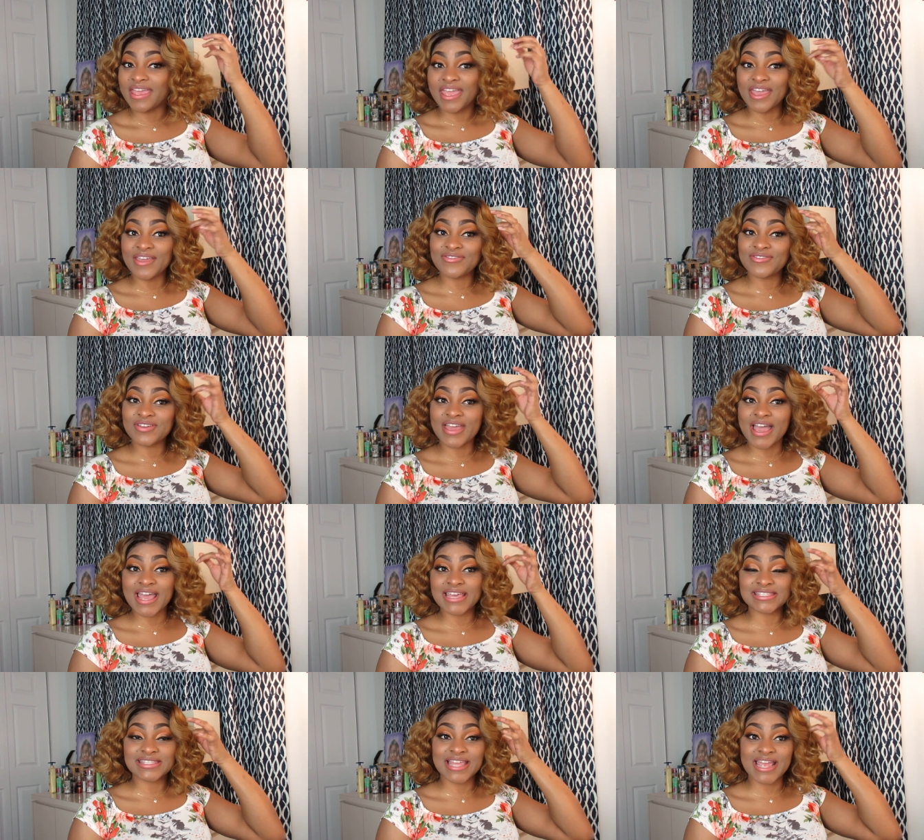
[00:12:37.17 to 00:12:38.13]
if you
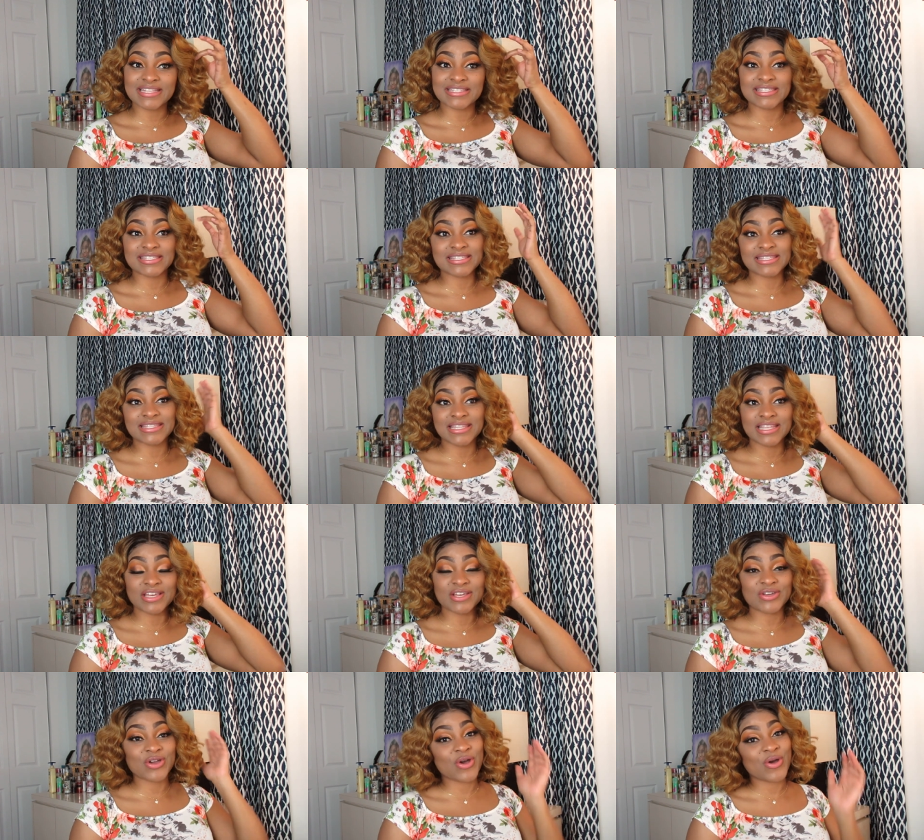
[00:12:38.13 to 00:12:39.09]
guys like this
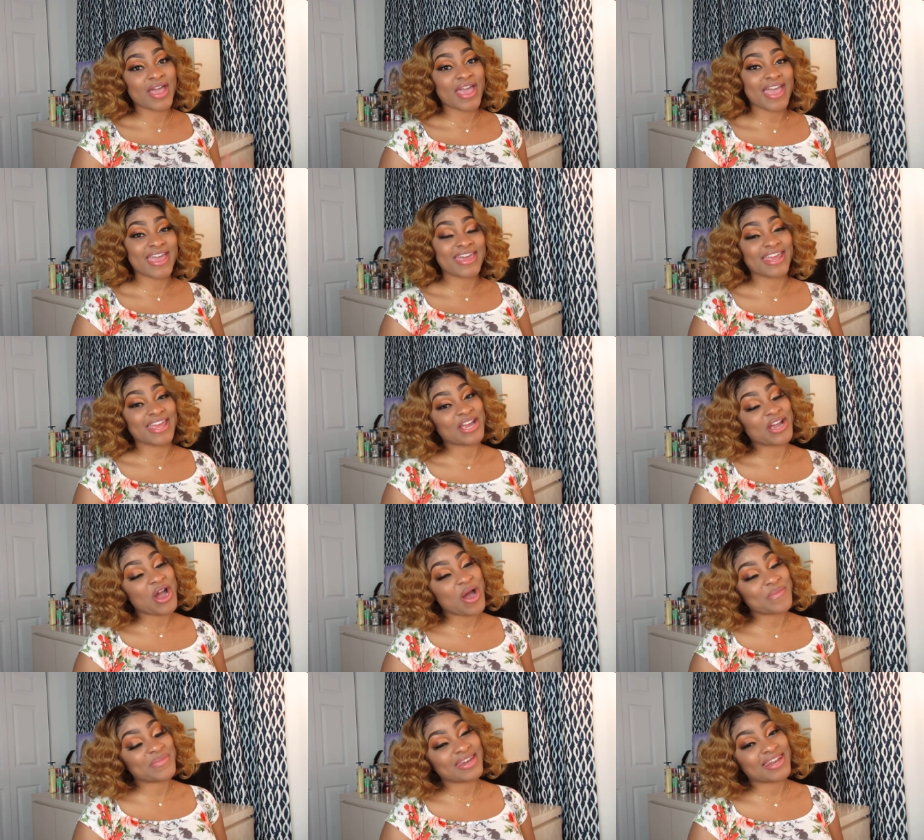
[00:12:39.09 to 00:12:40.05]
look go ahead and
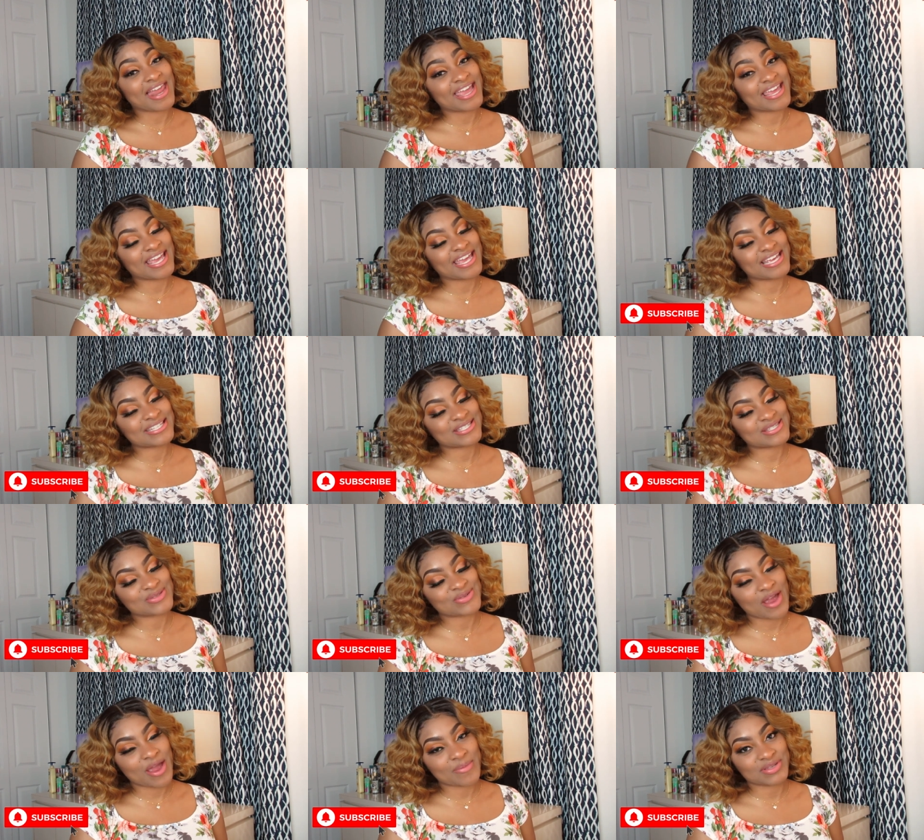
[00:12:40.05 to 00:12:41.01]
comment like and
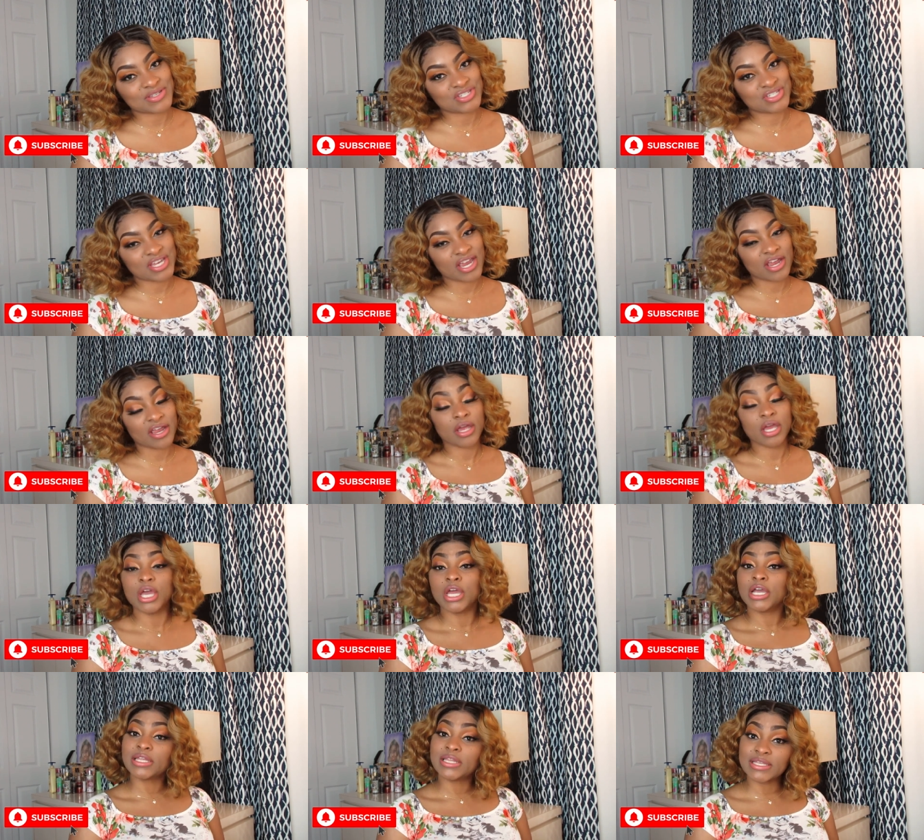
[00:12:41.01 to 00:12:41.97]
subscribe and share
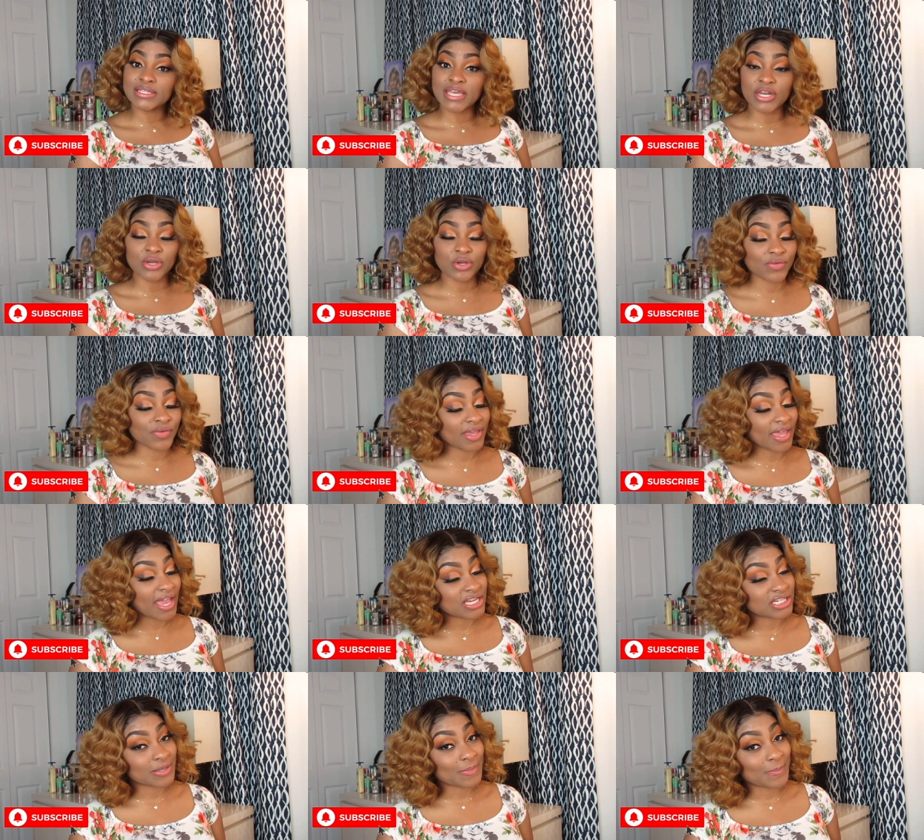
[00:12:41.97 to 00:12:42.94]
click that
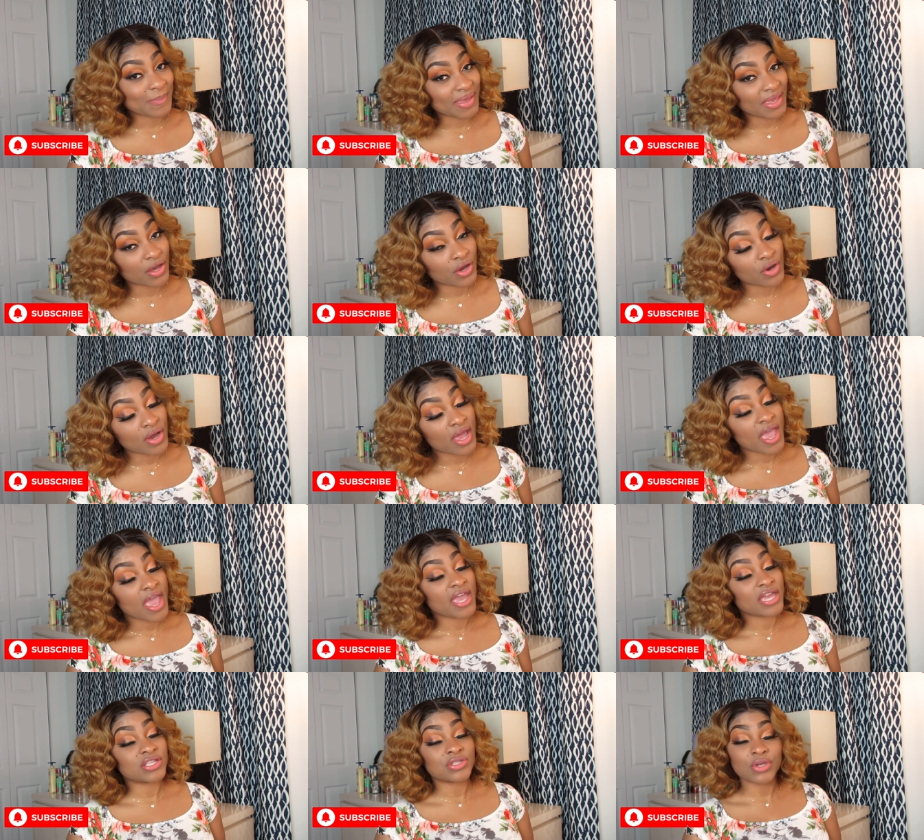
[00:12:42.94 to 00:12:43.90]
notification bell
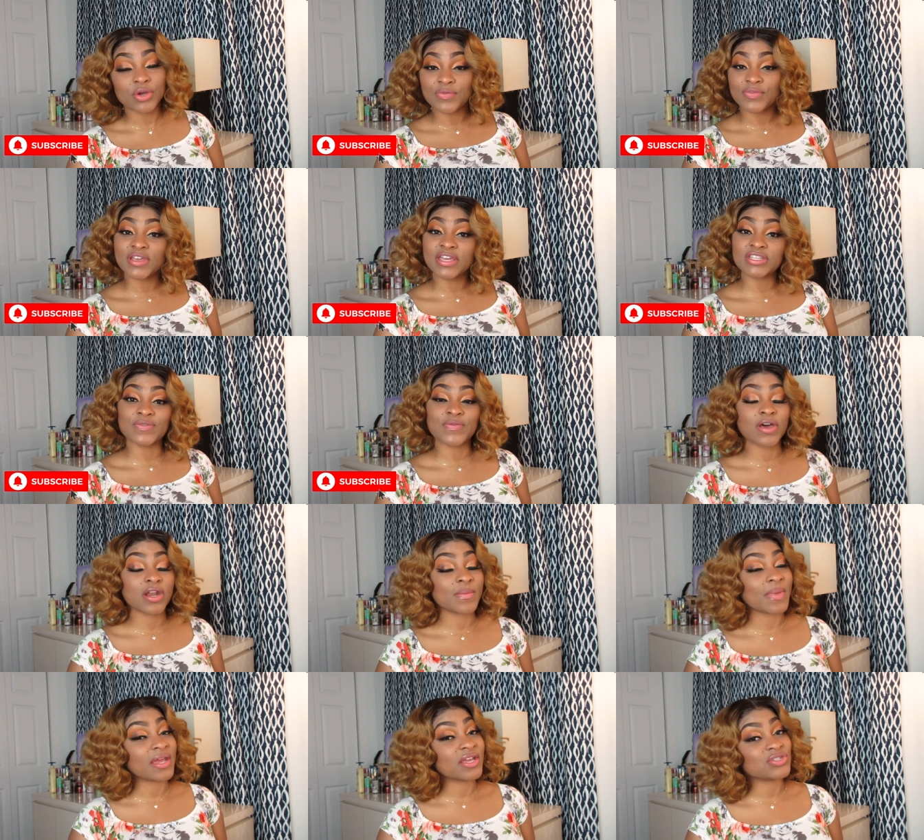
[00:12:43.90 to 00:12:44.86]
and don't forget to
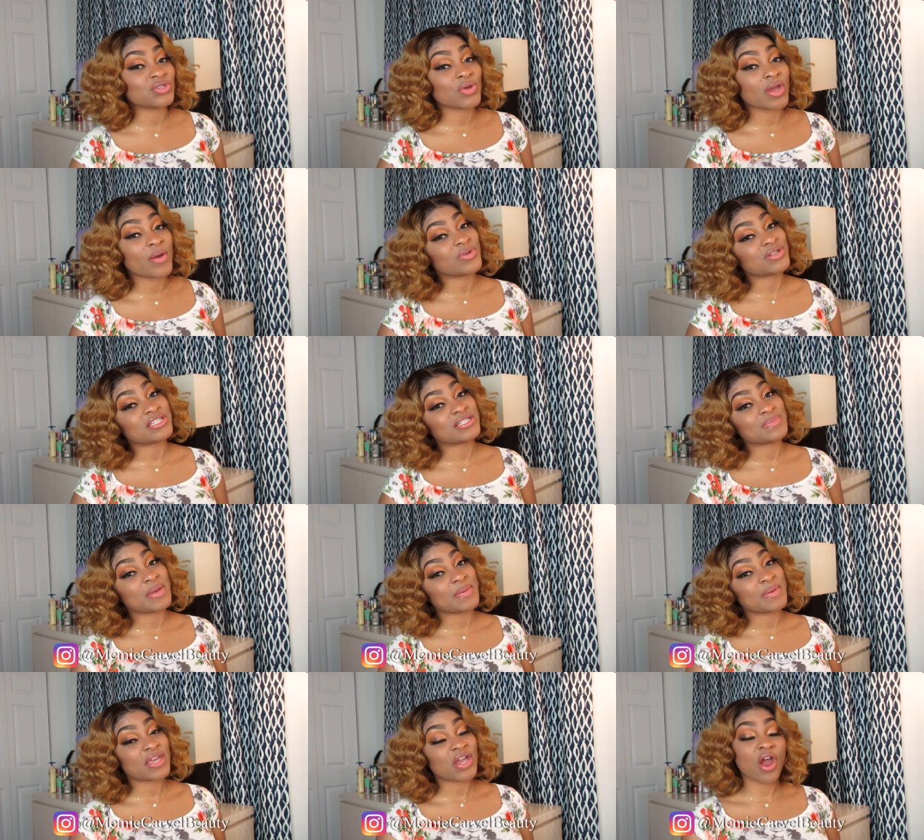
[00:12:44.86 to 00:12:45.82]
follow my instagram which is
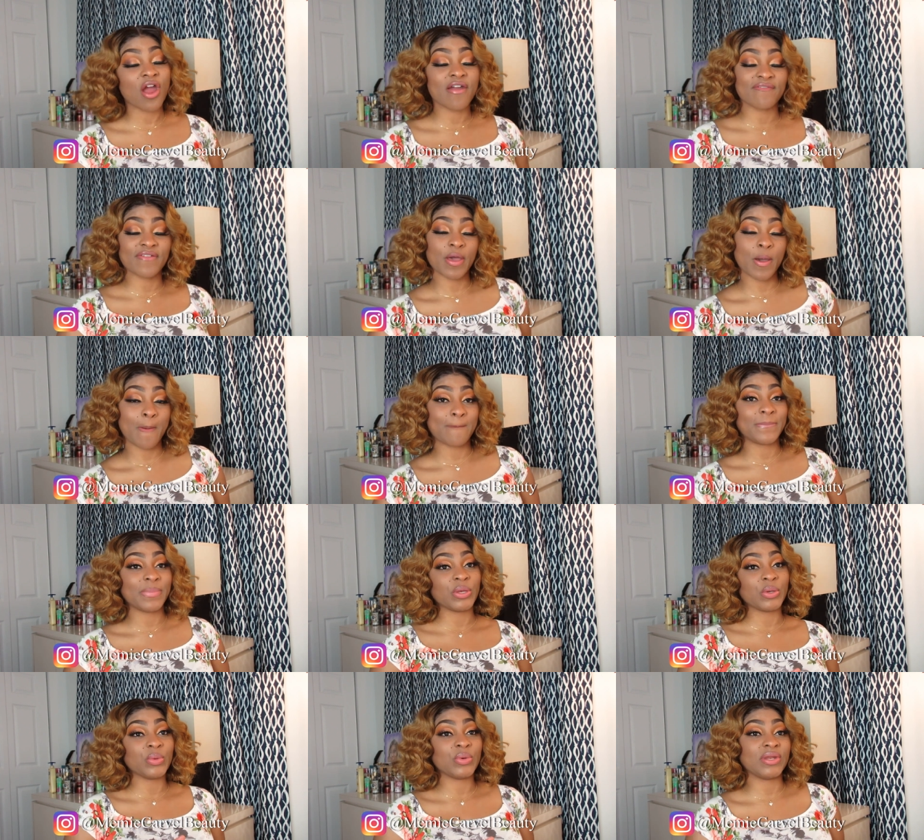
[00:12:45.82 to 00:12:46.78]
memie carvel
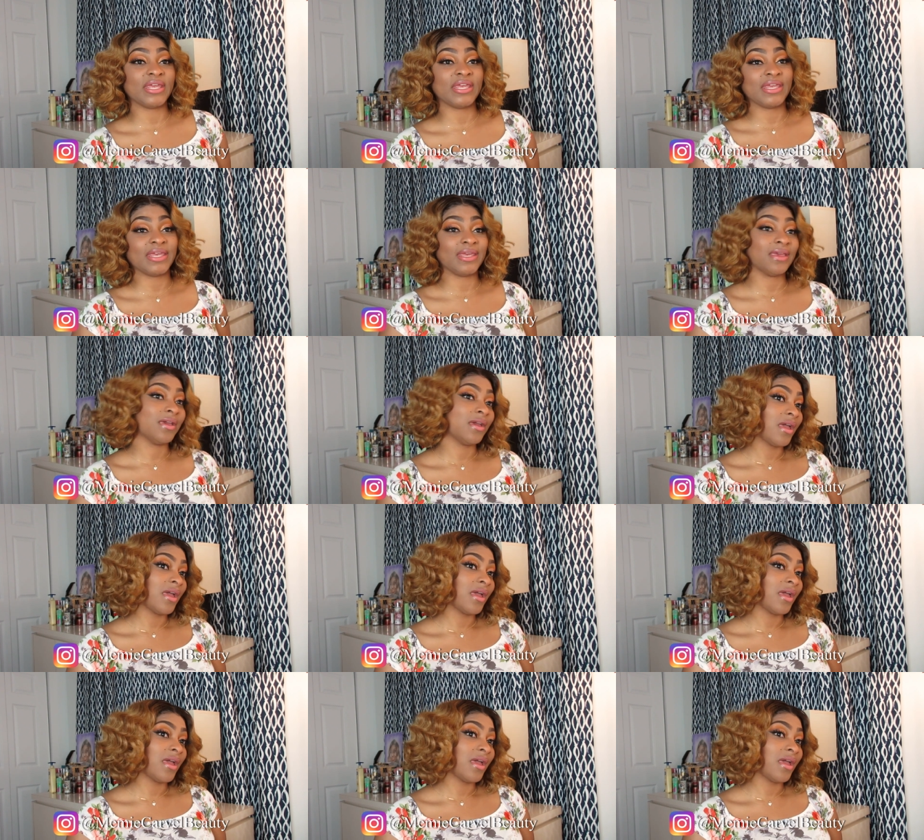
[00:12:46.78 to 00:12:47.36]
beauty